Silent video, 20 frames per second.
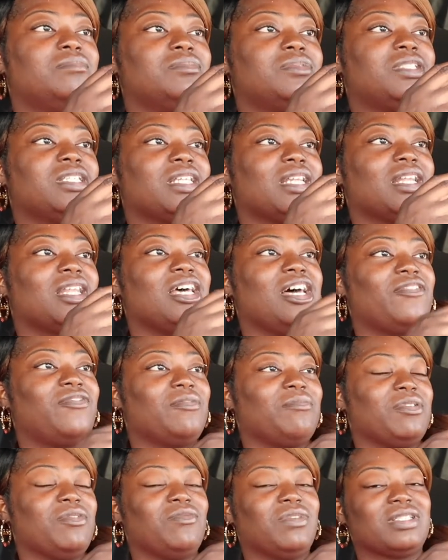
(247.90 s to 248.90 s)
To the left
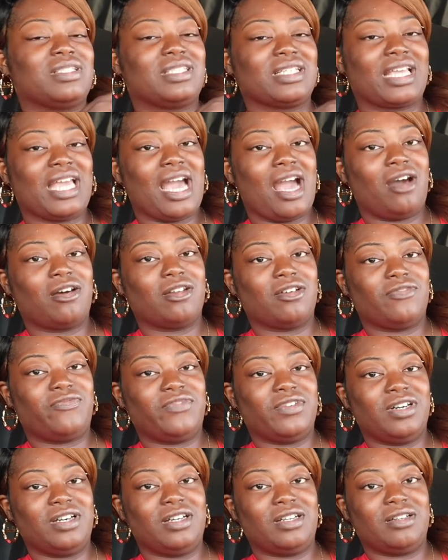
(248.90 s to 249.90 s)
of me was the counter
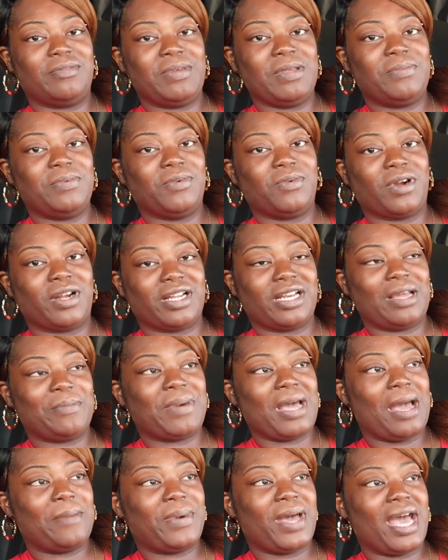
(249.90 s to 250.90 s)
for the people working at
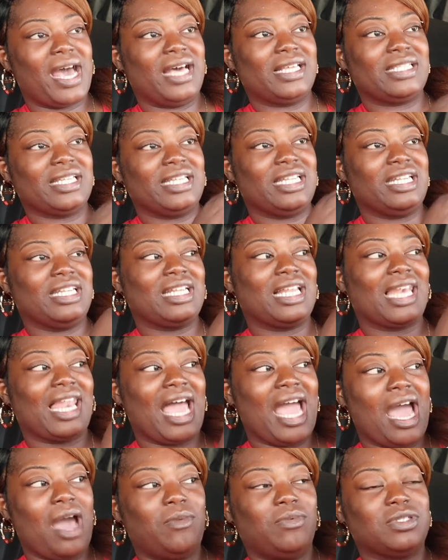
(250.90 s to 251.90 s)
Popeyes, and then the
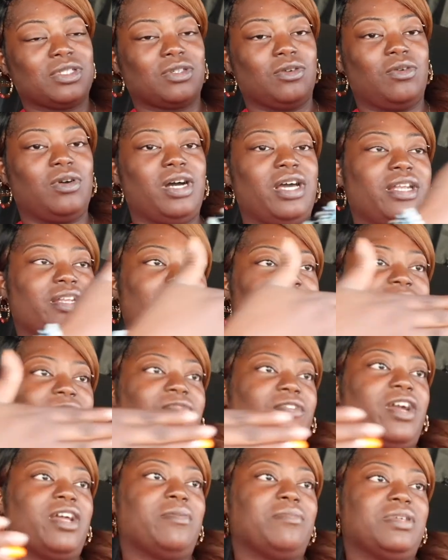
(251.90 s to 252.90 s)
line was going in
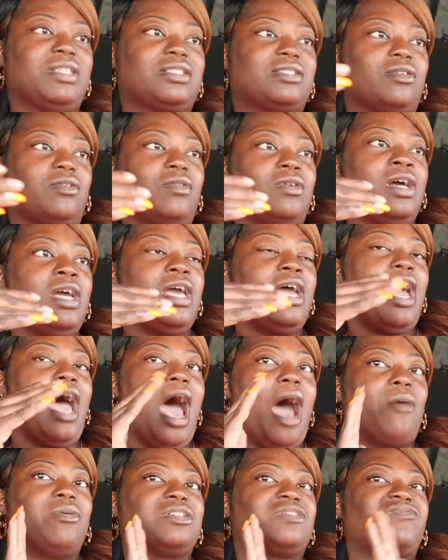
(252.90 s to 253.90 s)
front of me. So
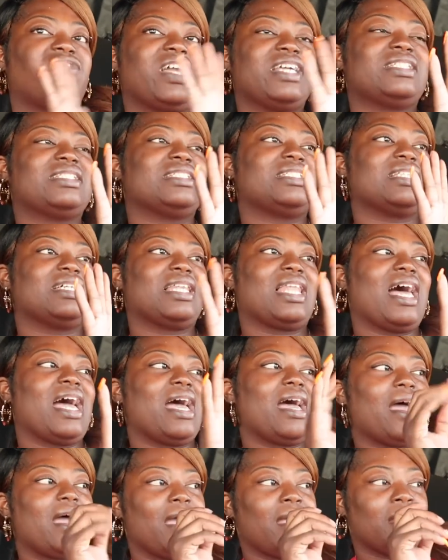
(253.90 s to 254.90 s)
I was facing the
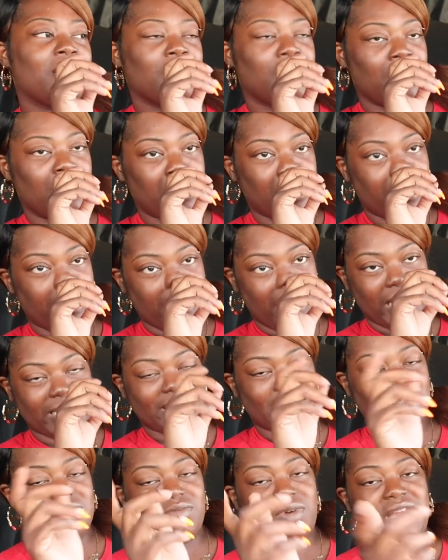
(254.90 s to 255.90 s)
line as
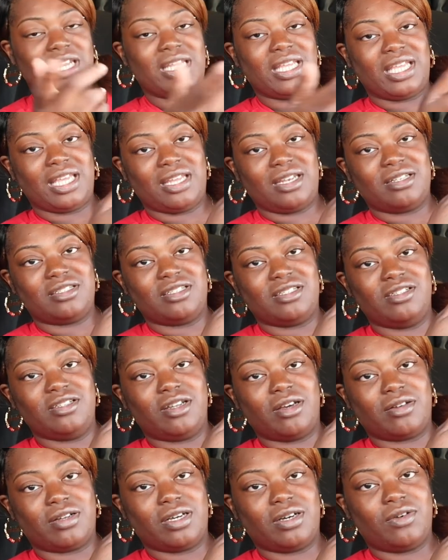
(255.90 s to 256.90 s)
they was waiting to get, you
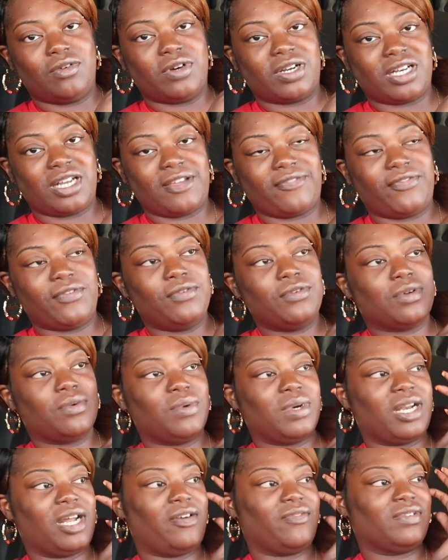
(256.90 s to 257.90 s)
know, to order their food or
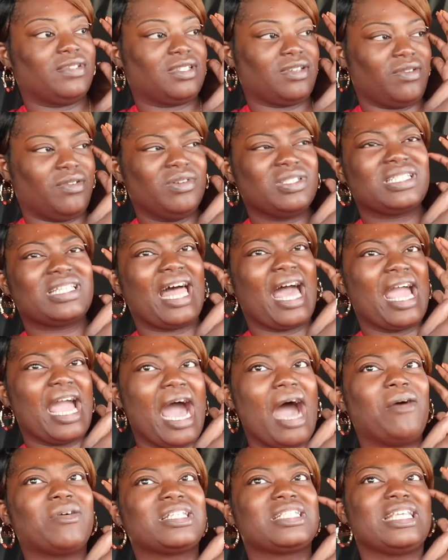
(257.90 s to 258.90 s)
whatever. So it was like,
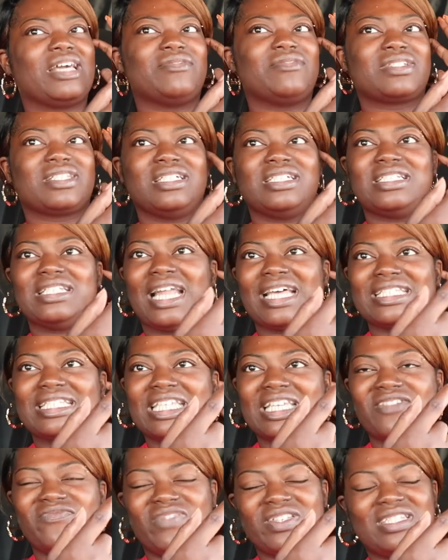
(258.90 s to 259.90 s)
I want to say it was good, like
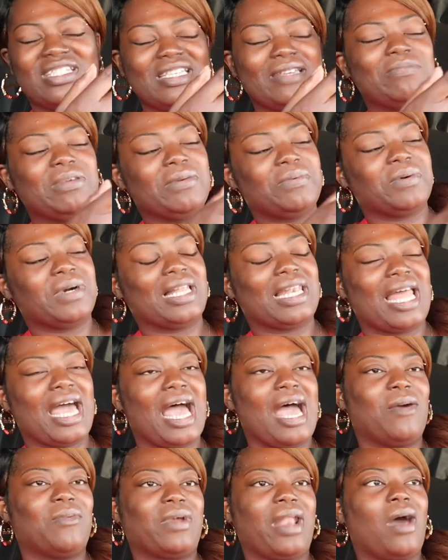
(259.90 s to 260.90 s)
10-15 people in
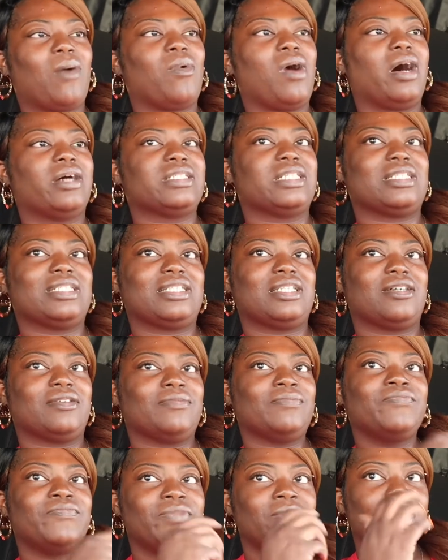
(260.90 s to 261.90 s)
line when I walked in the
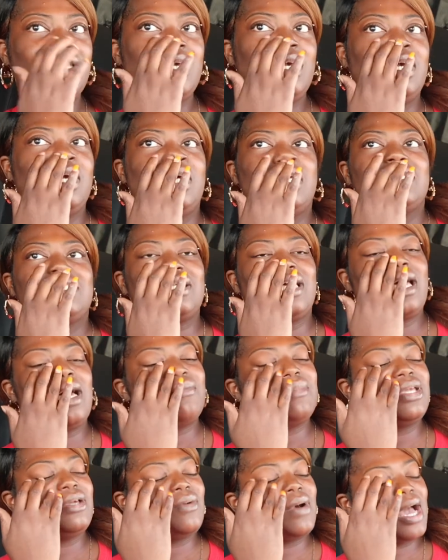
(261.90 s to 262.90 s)
door. Tell
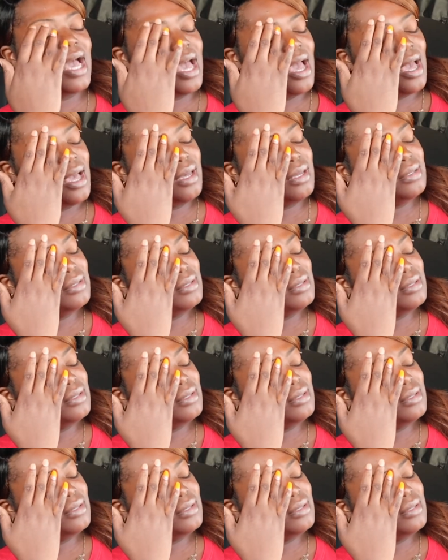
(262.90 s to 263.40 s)
me why